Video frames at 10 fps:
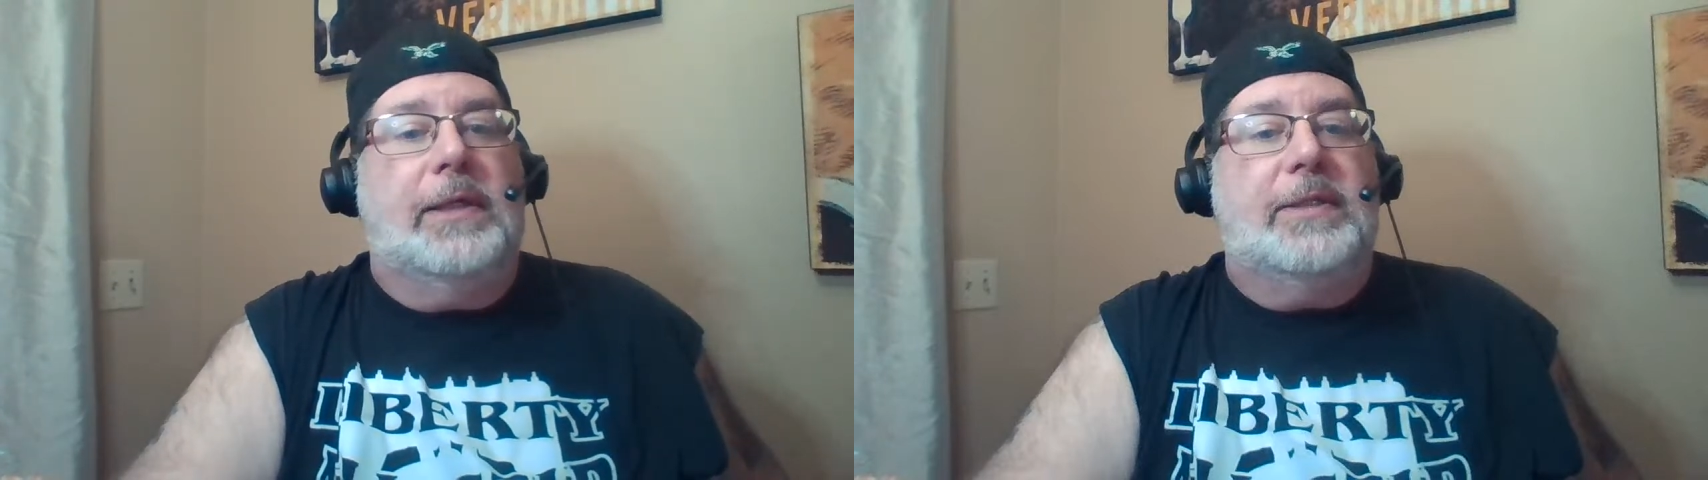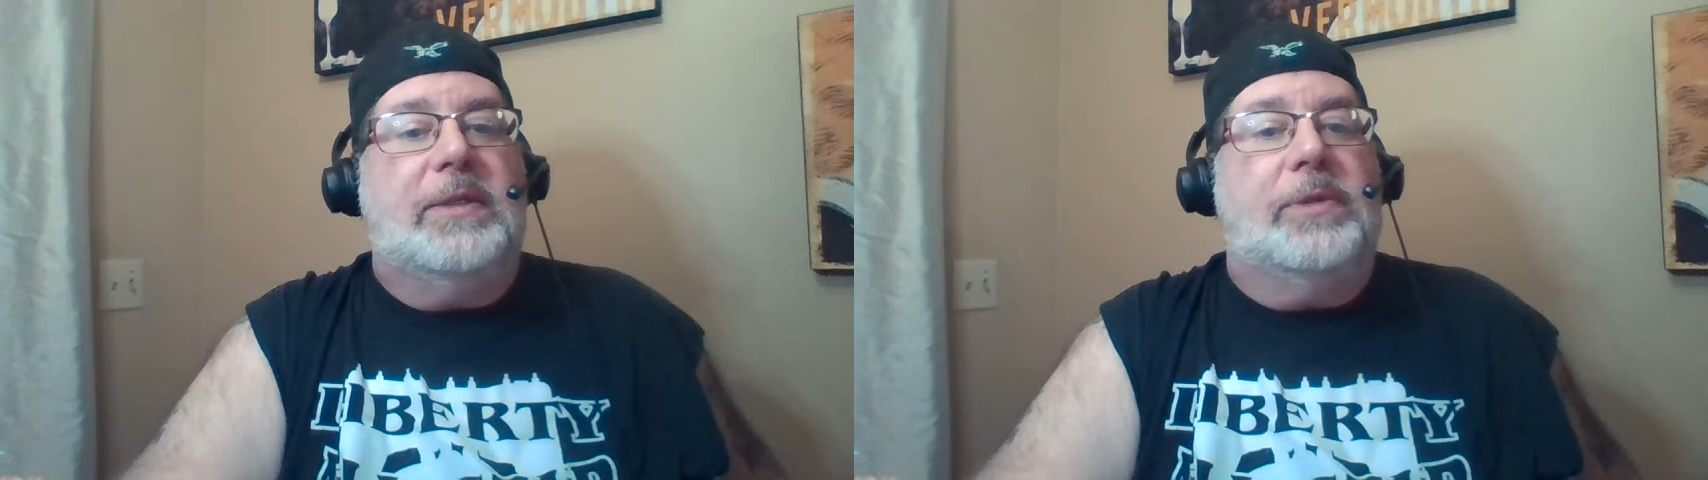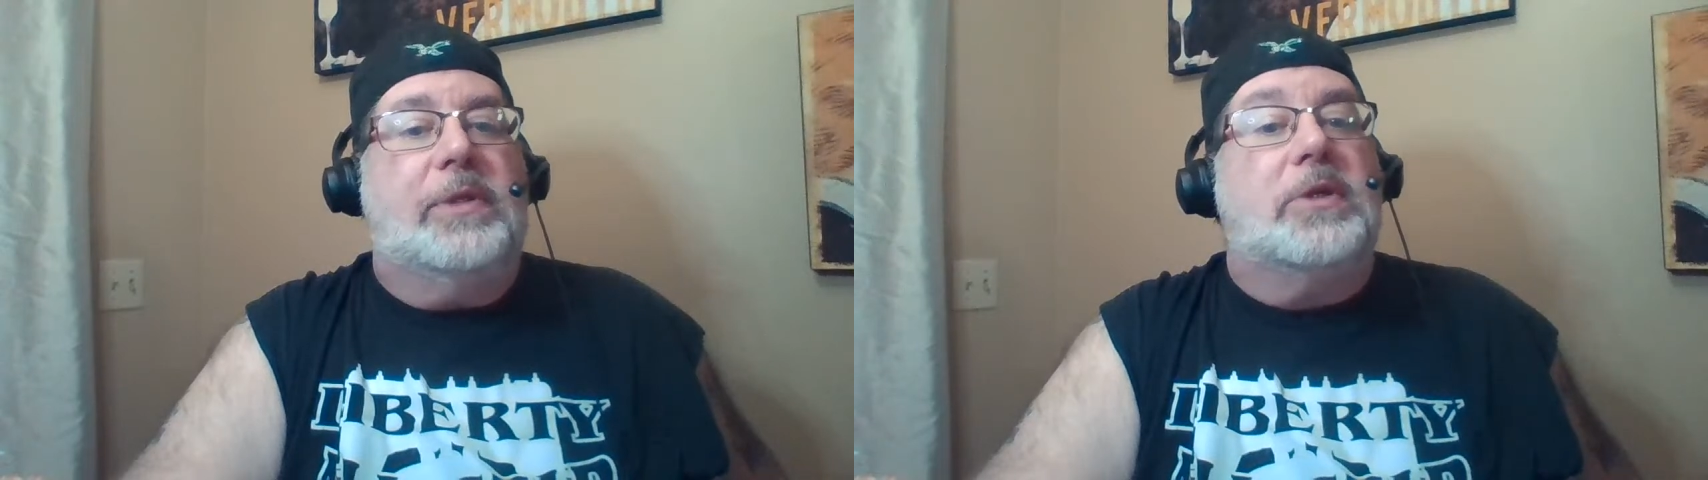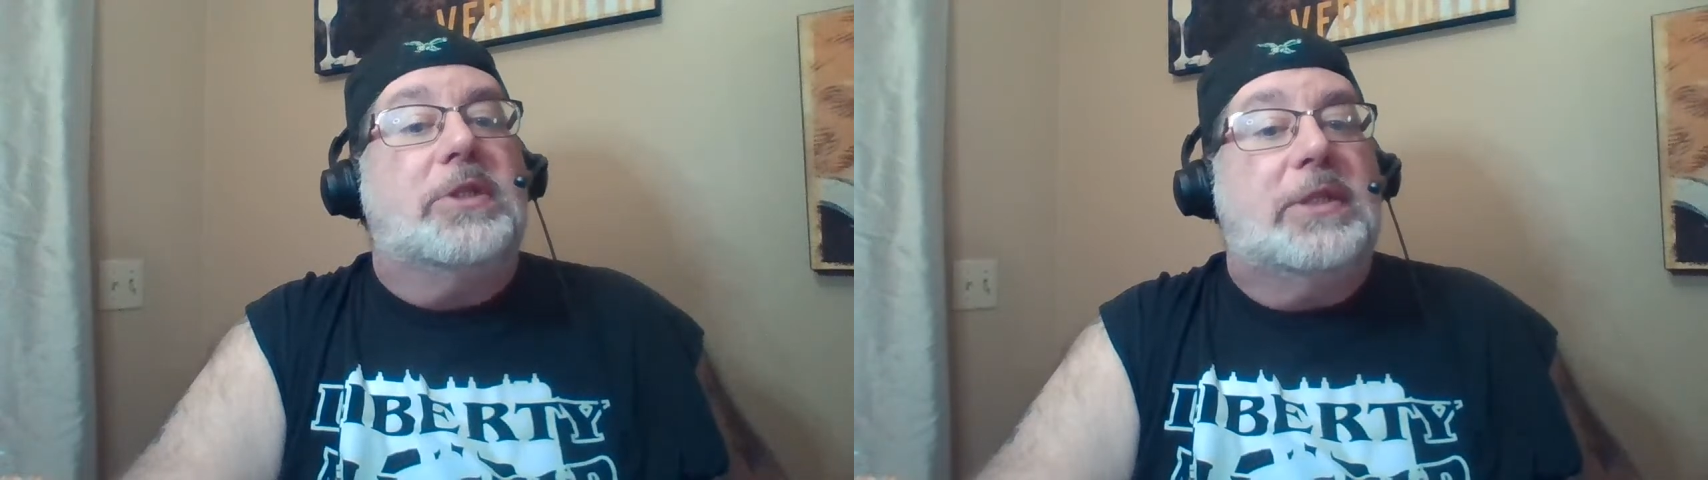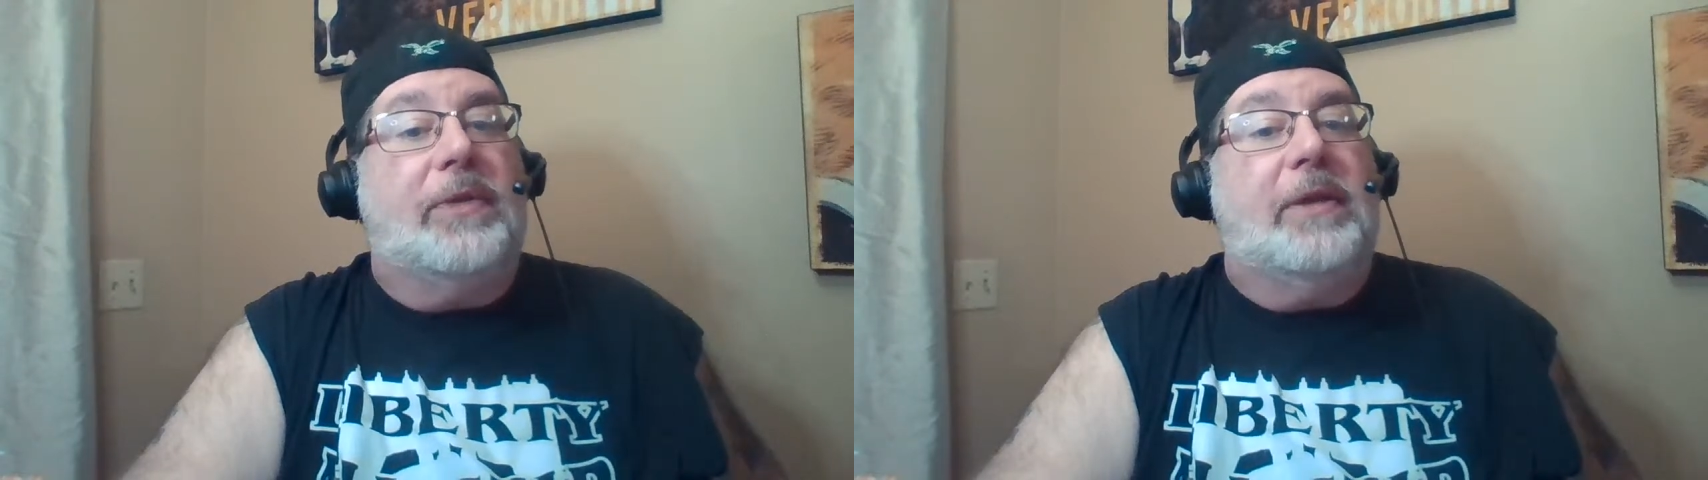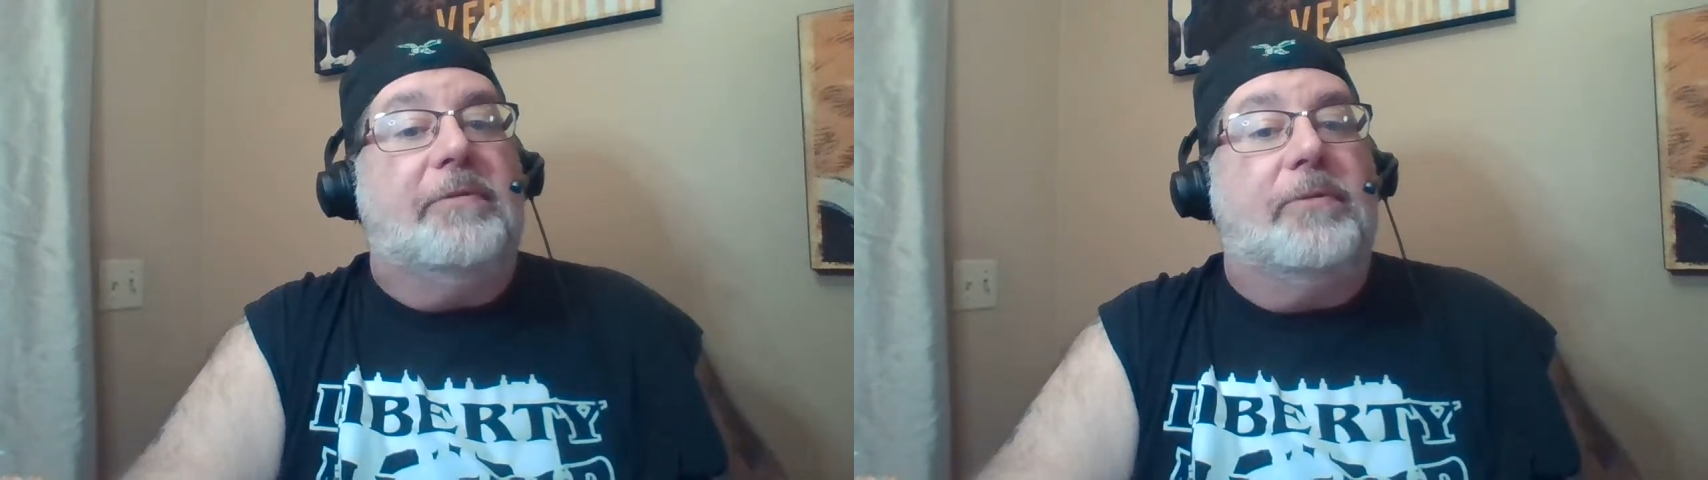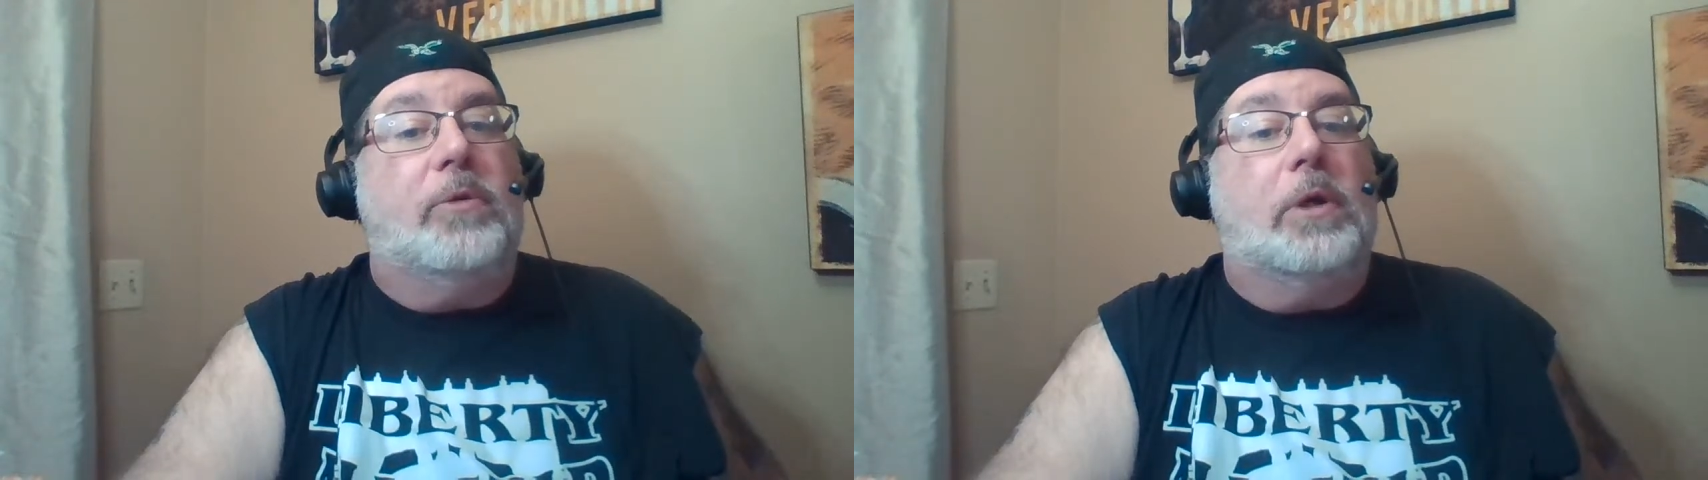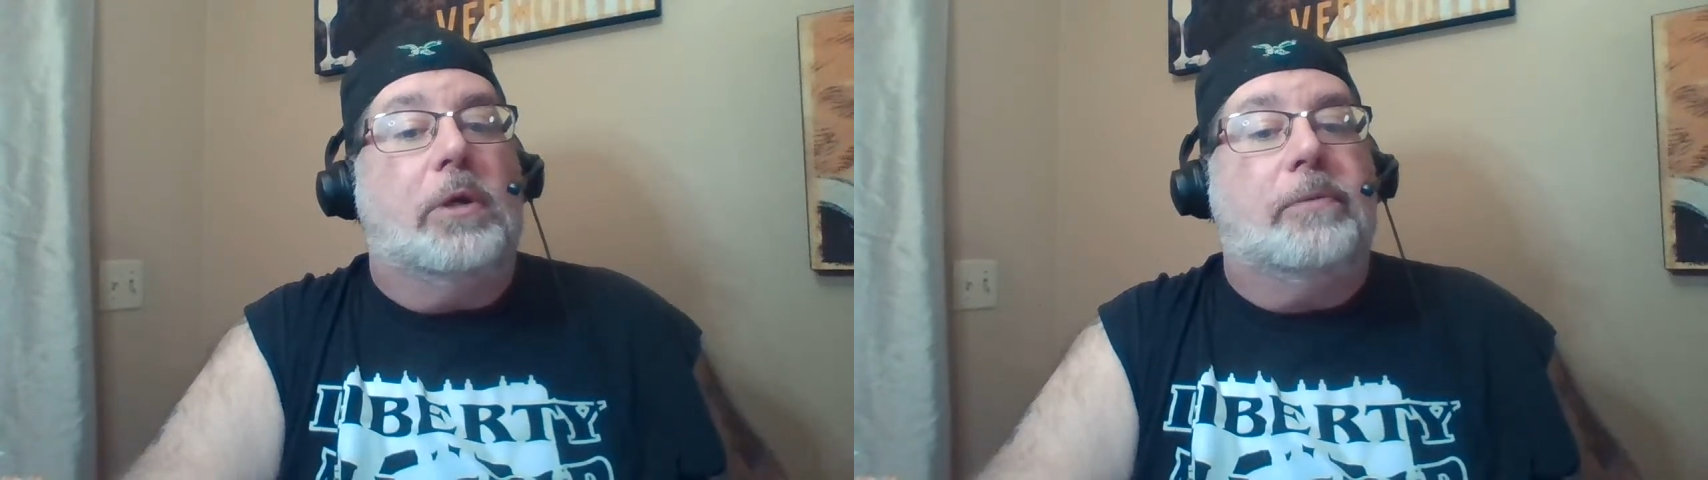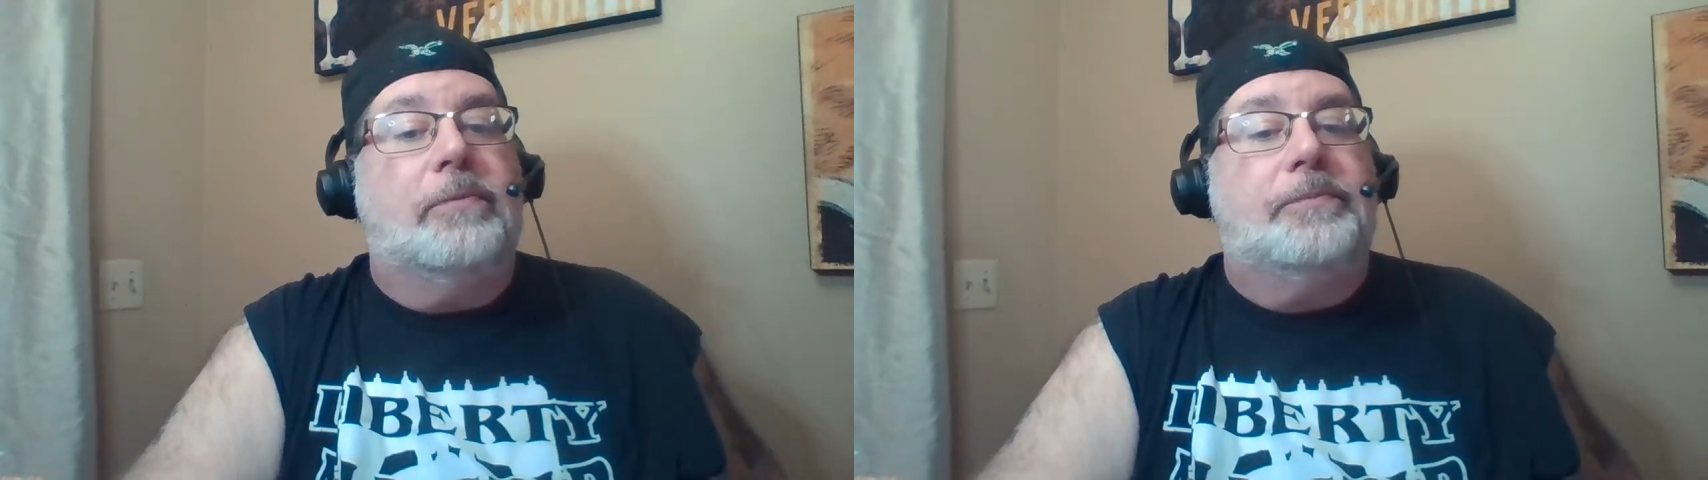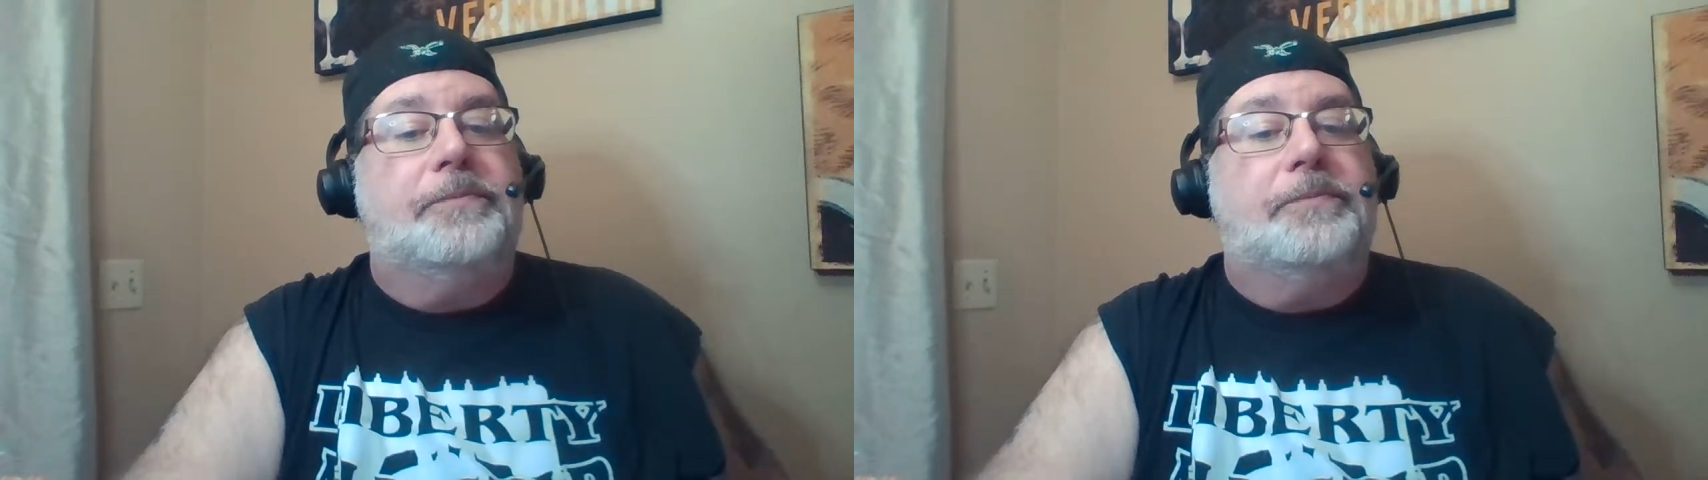and see what they're selling for.